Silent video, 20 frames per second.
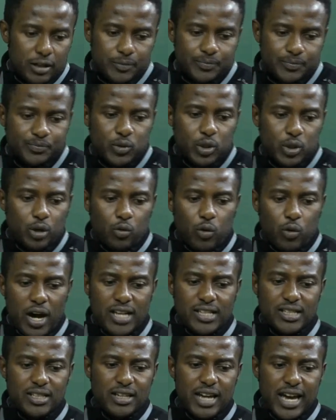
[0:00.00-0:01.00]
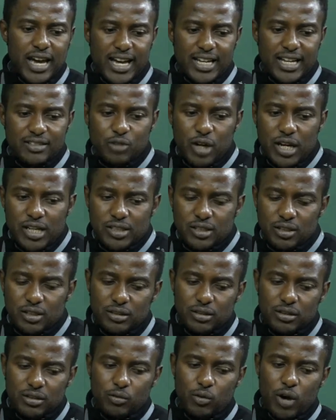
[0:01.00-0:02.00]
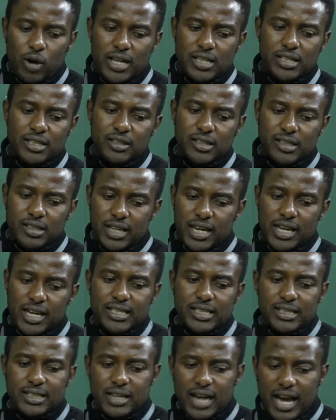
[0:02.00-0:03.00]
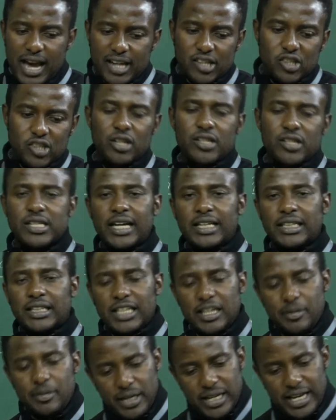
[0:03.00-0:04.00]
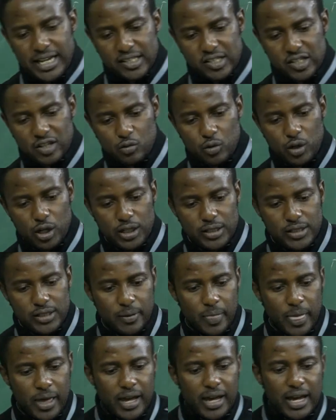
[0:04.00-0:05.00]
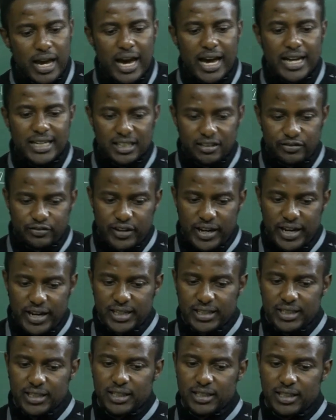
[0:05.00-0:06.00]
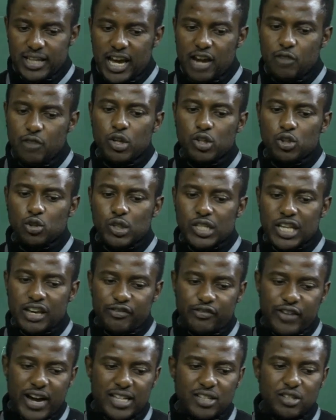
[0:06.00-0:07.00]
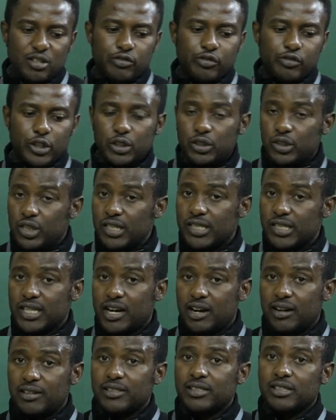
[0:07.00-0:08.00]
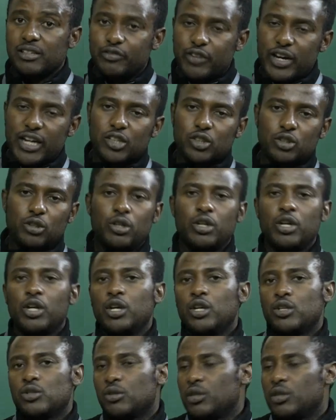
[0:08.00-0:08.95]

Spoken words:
Now, once the state, the actions, and the immediate rewards are defined, then we choose a value for the discount factor.